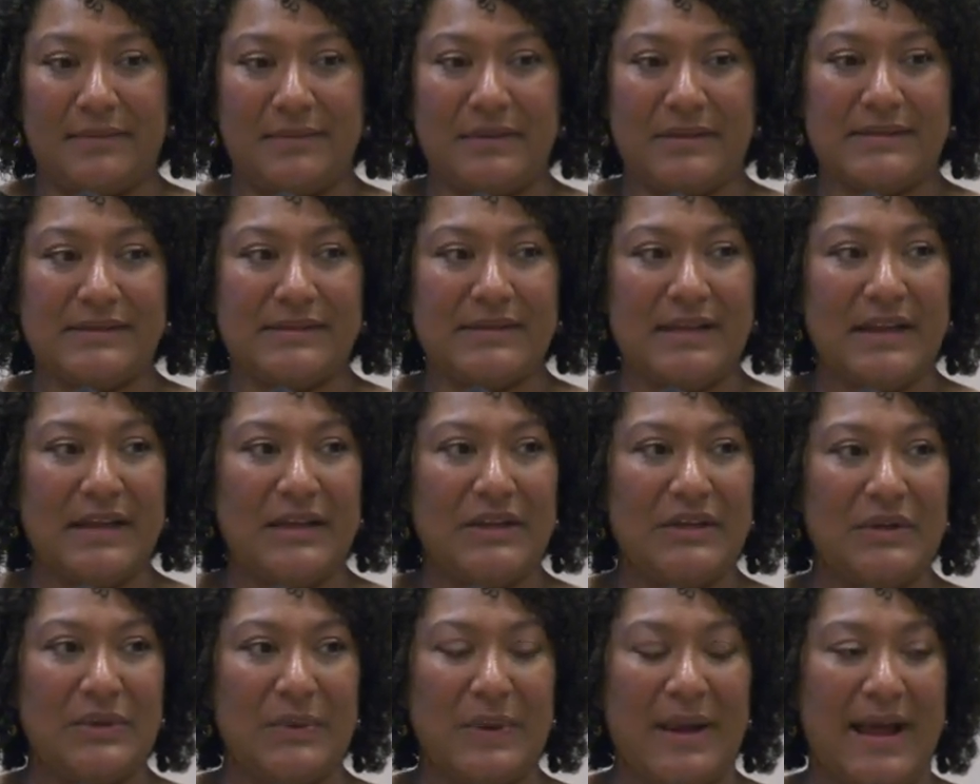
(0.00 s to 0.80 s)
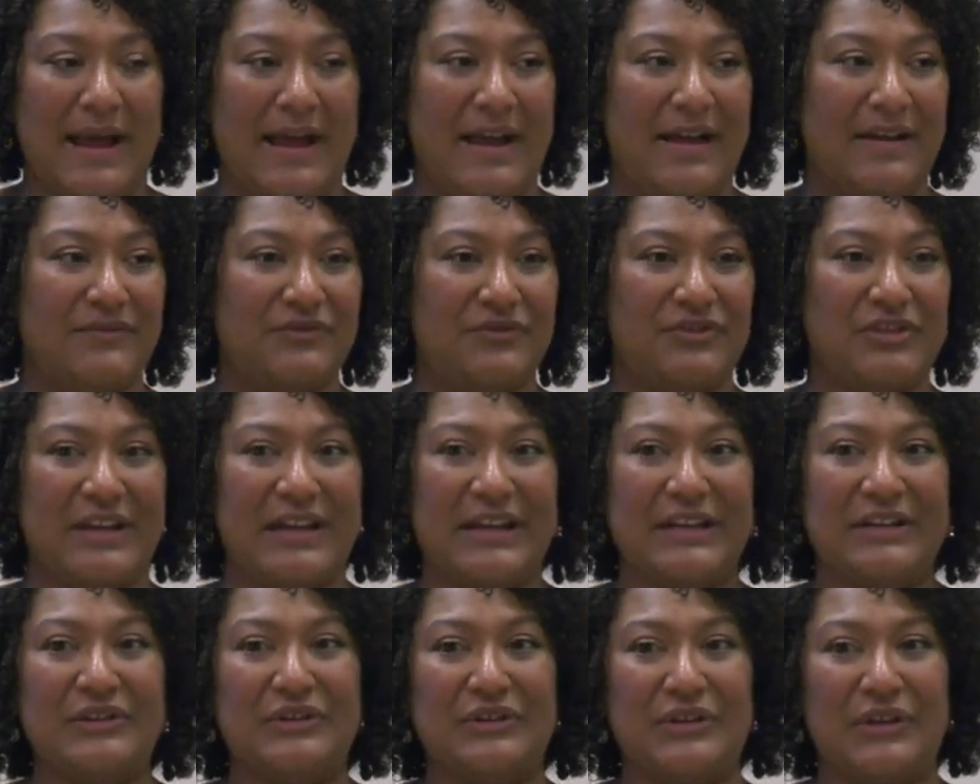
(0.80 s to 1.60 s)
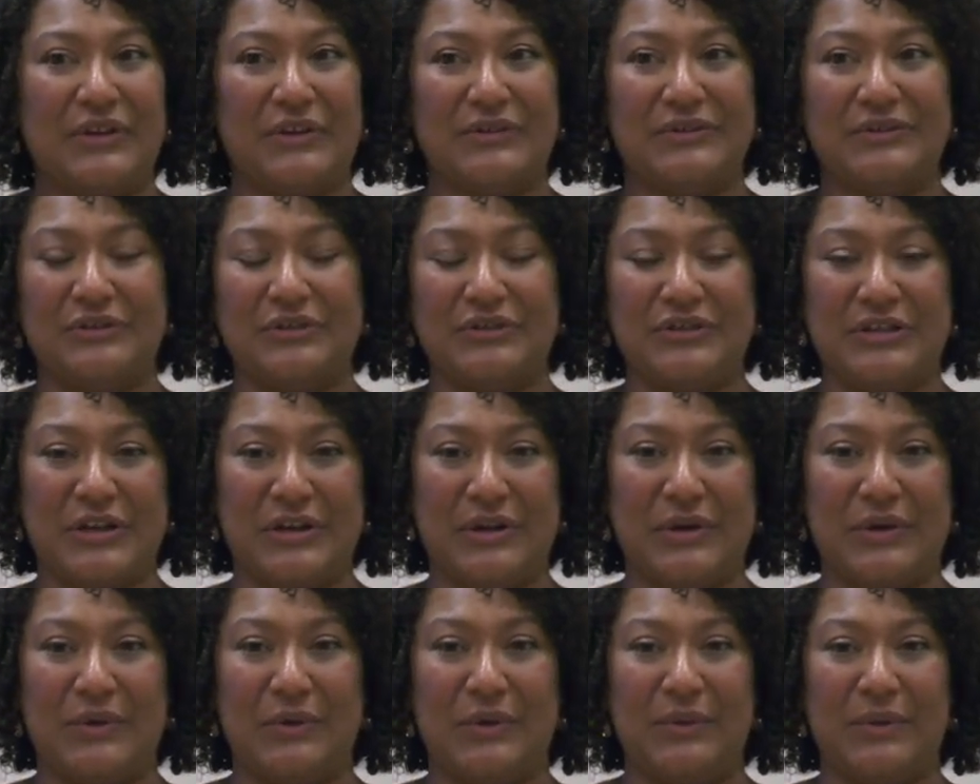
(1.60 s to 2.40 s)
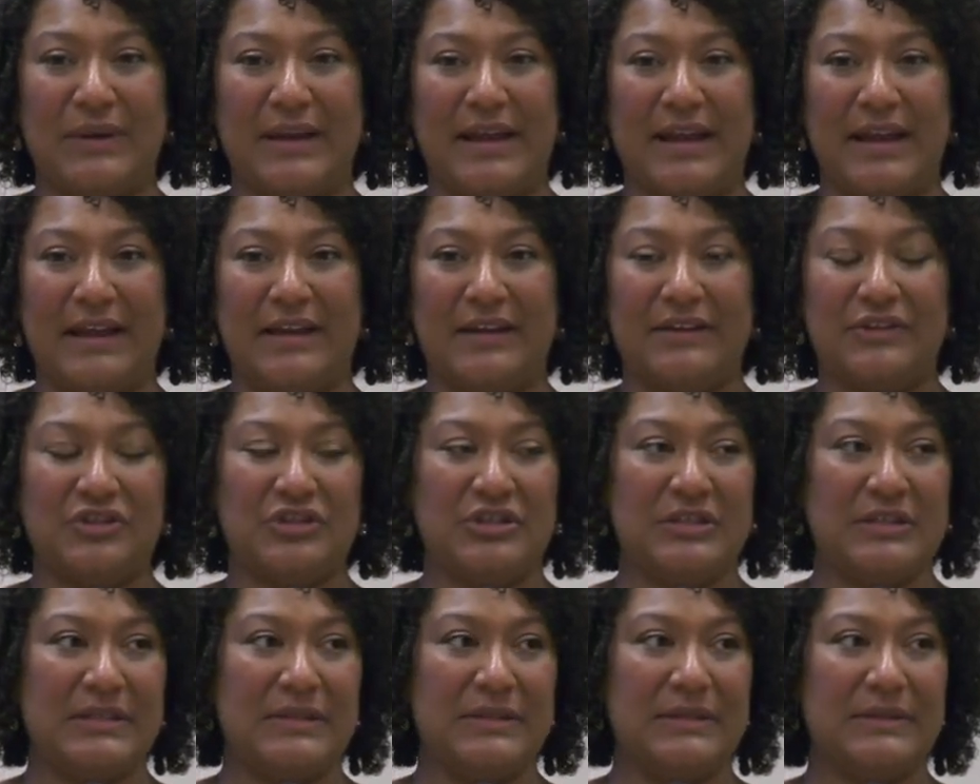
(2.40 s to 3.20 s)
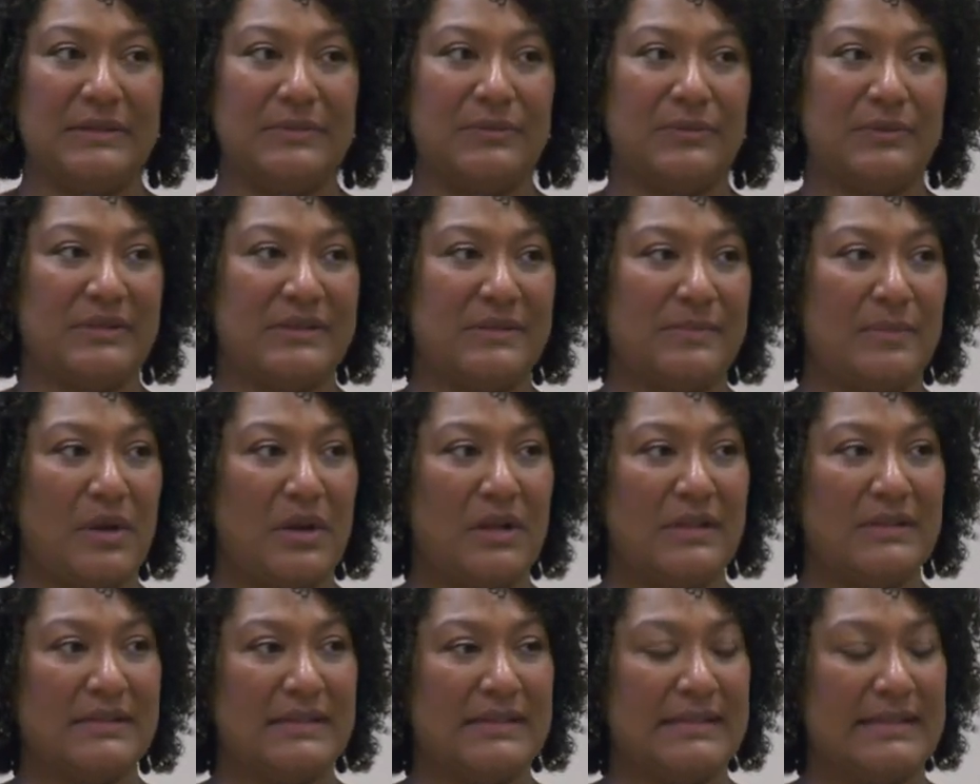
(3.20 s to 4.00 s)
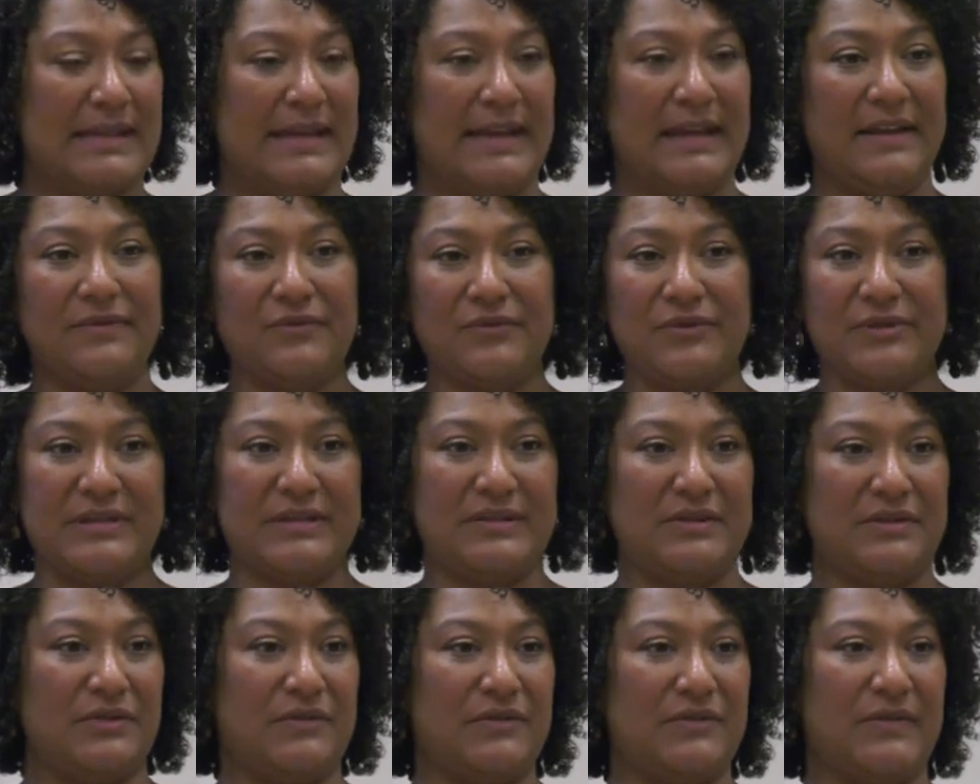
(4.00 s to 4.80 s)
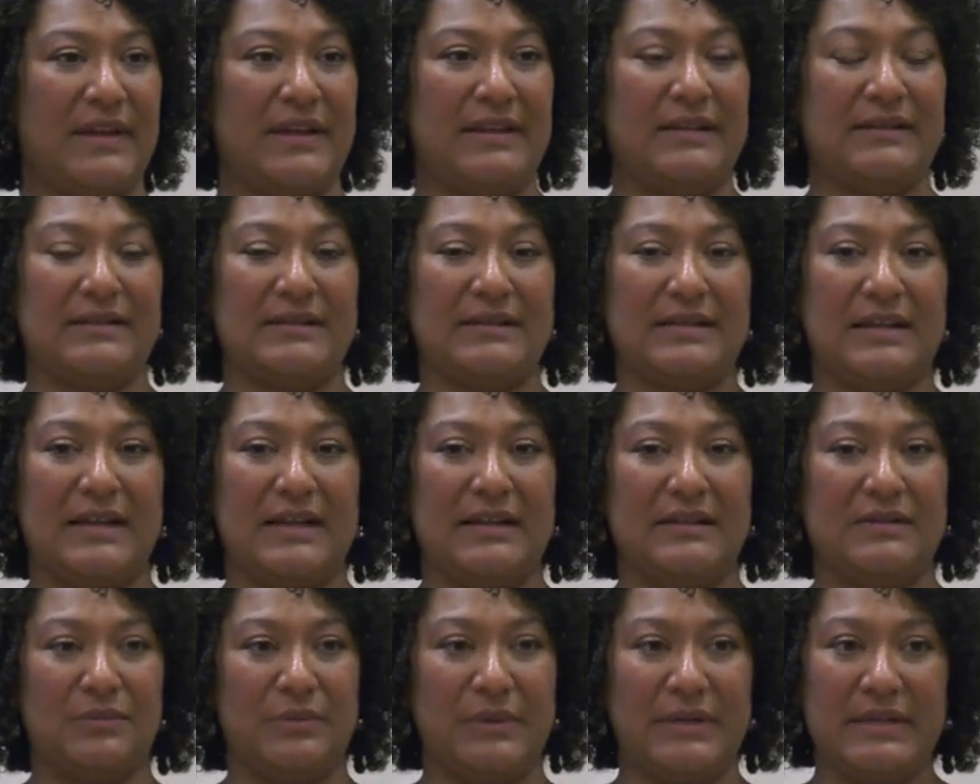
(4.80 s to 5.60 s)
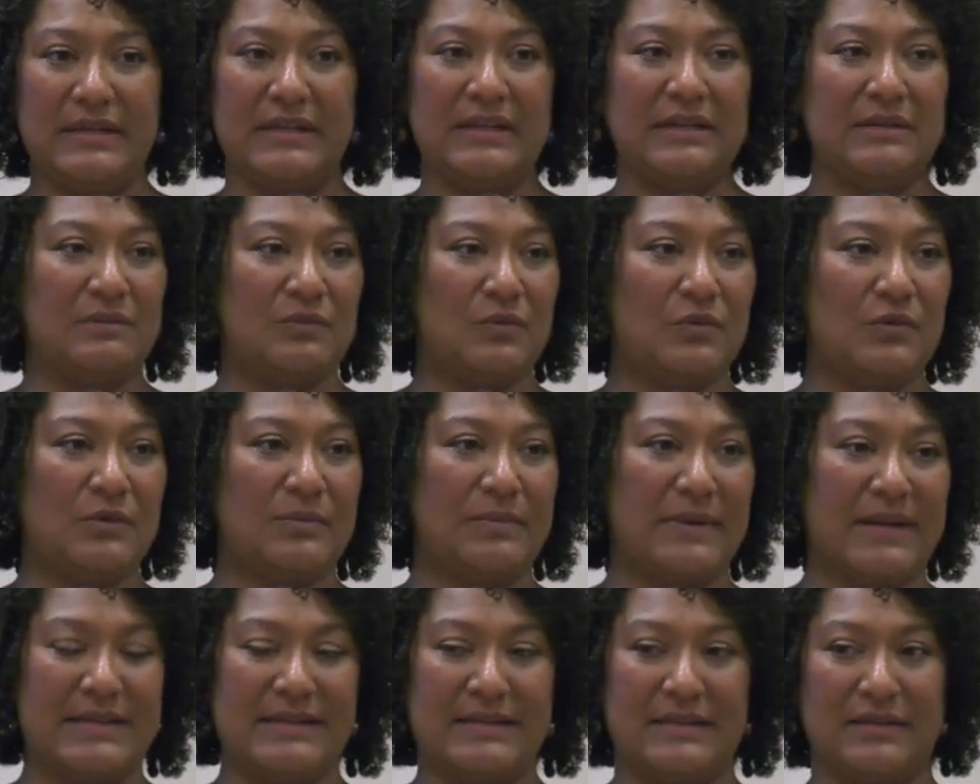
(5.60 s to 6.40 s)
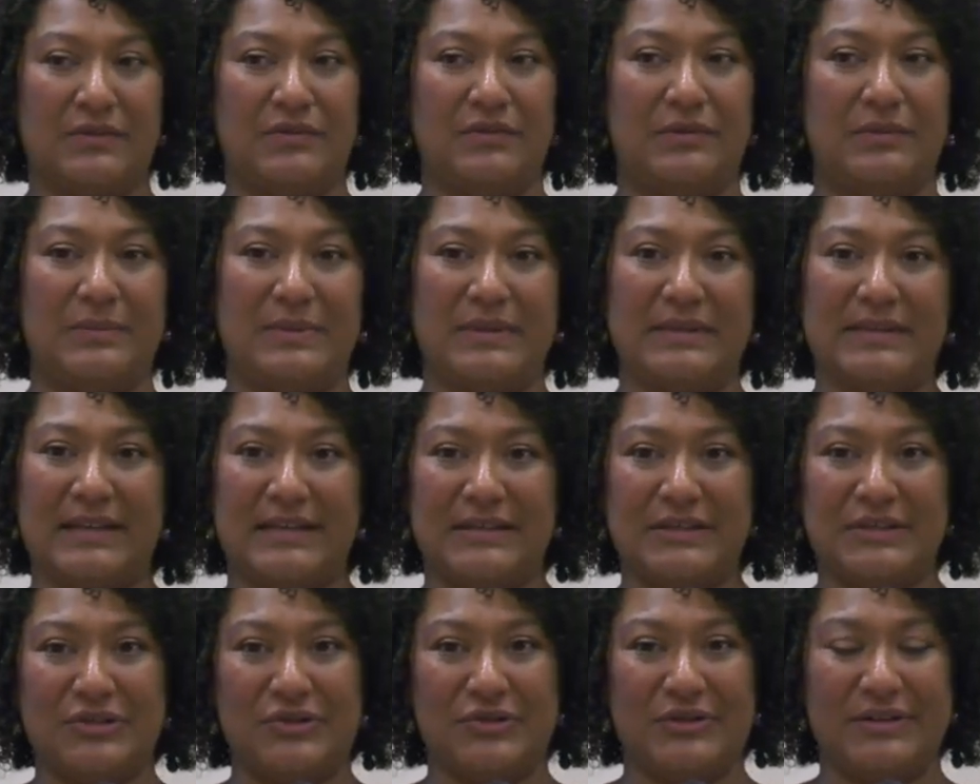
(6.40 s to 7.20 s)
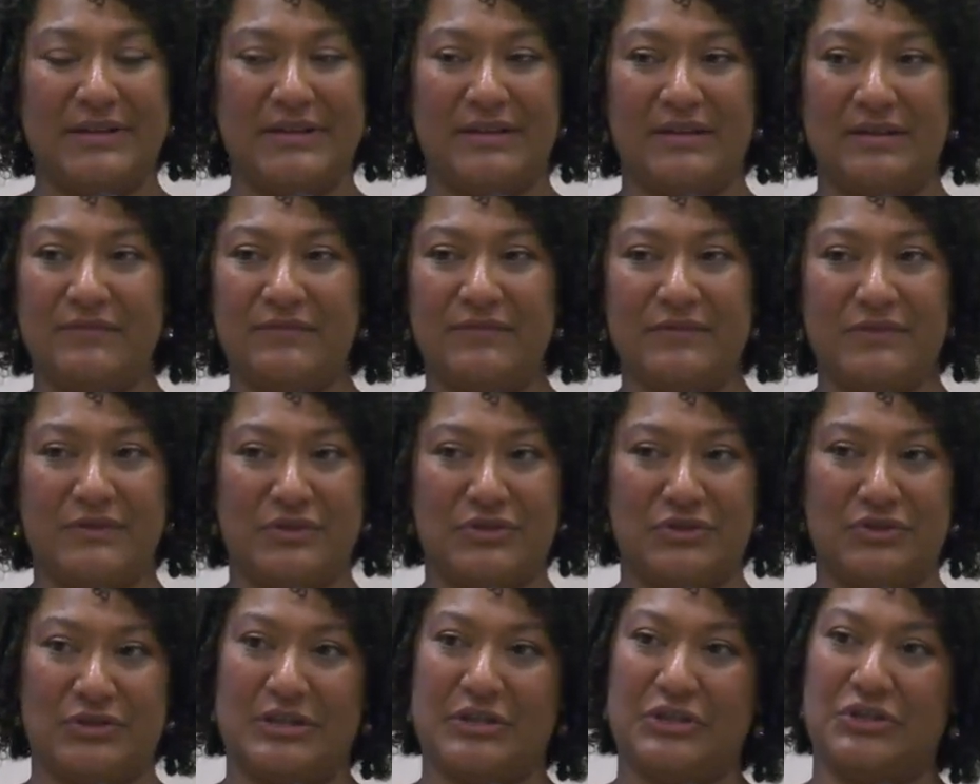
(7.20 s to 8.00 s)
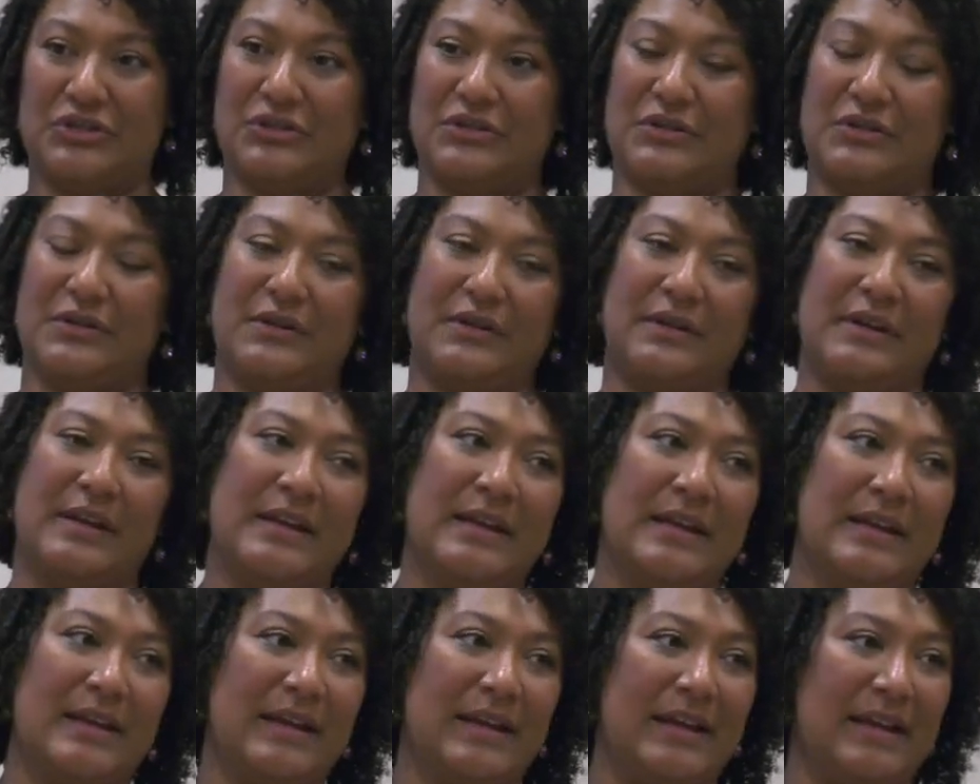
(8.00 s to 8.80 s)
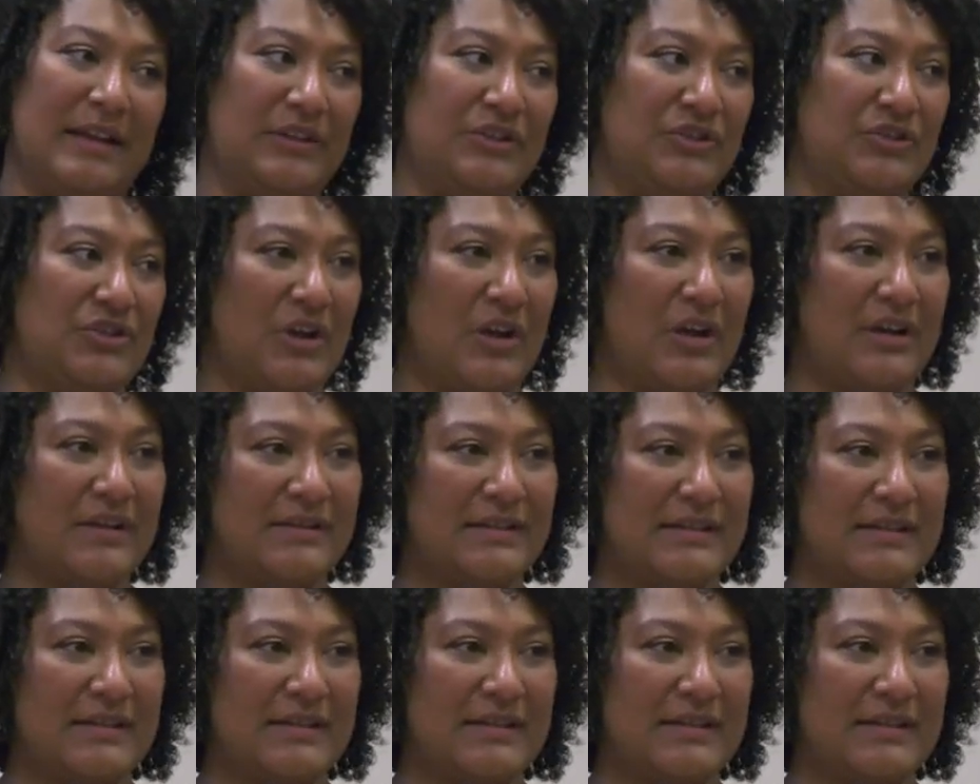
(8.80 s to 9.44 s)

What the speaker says: say you have Jane Doe and she responds to every survey and says, we need more bicycle and pedestrian infrastructure. And John